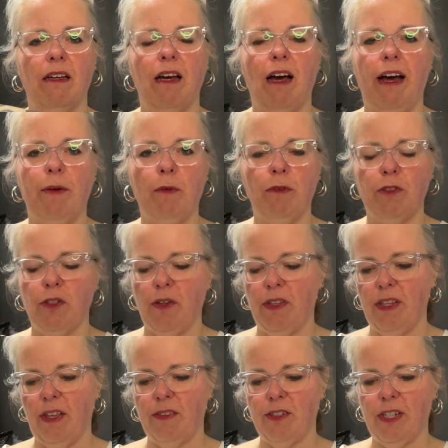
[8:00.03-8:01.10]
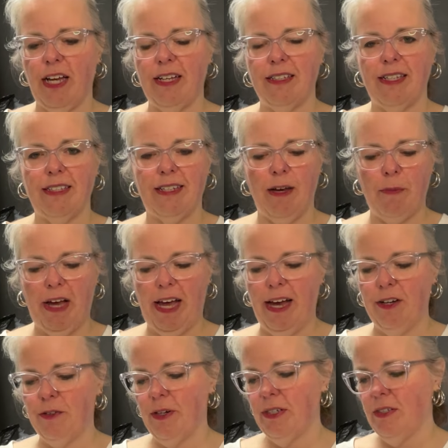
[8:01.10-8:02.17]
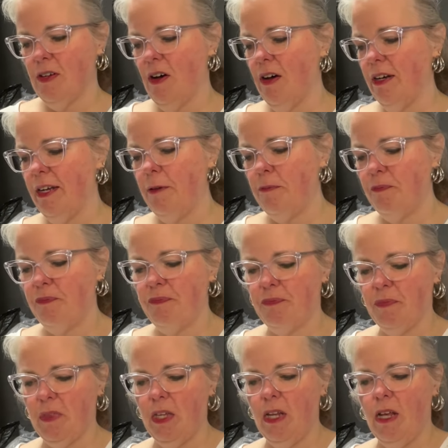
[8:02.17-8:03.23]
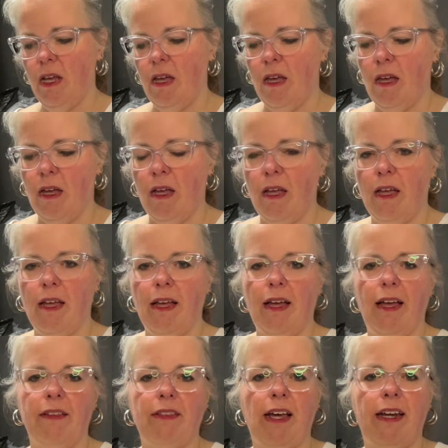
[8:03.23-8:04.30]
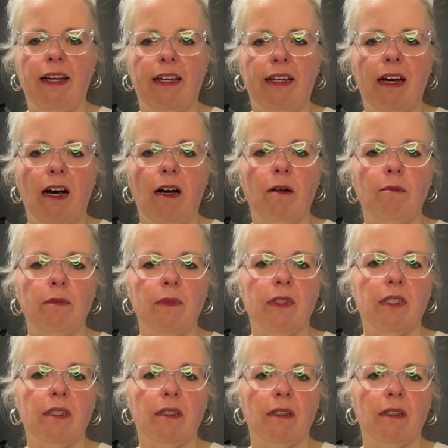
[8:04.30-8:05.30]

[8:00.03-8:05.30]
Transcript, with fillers: I won't show you the other side because that's got my address on it. And then it comes